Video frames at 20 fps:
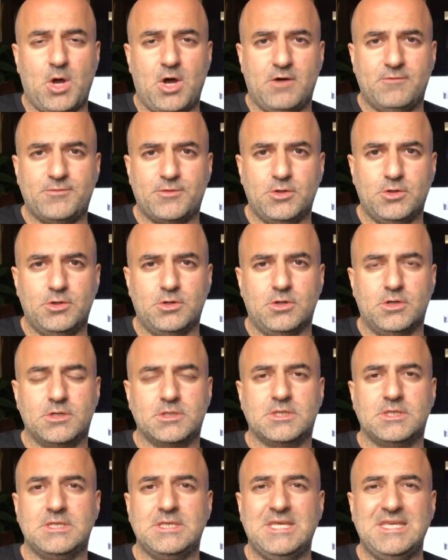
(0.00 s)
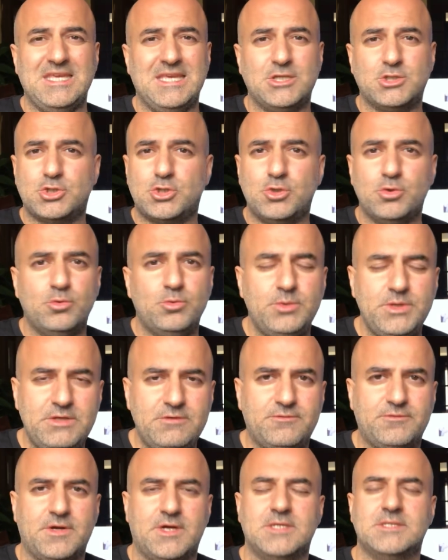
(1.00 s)
off the hook, issue
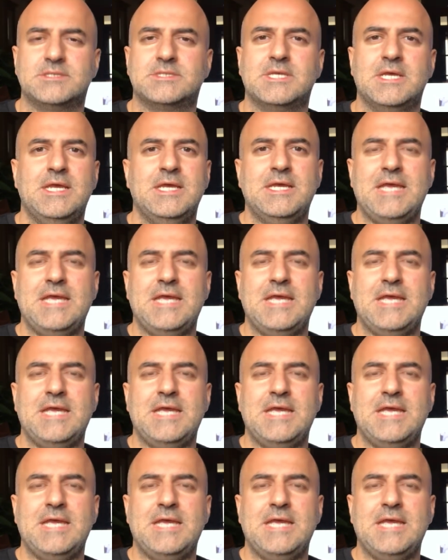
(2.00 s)
refunds.